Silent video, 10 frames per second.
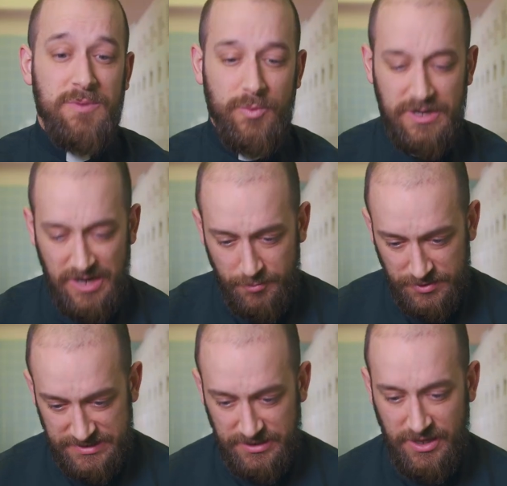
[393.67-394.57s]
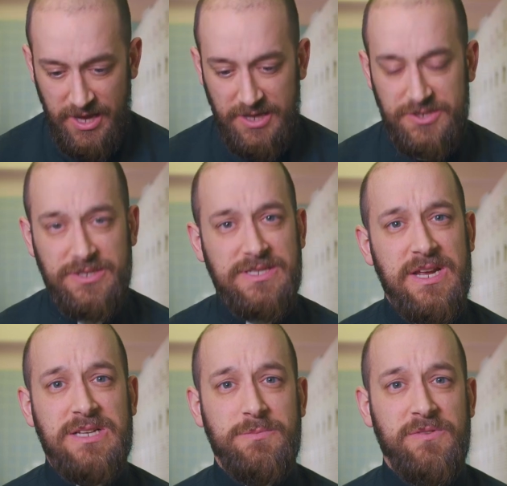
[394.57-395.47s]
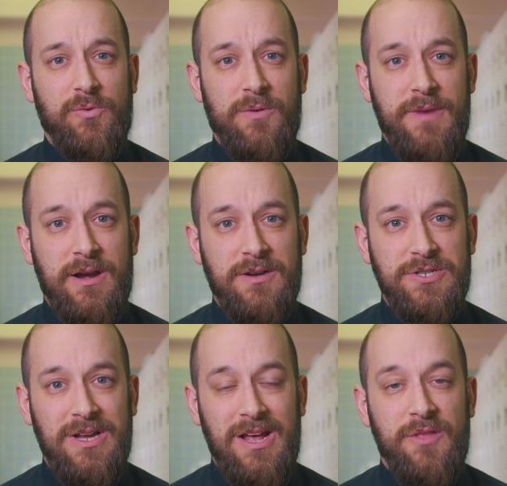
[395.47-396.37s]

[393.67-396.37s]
But when couples engage in sex before marriage,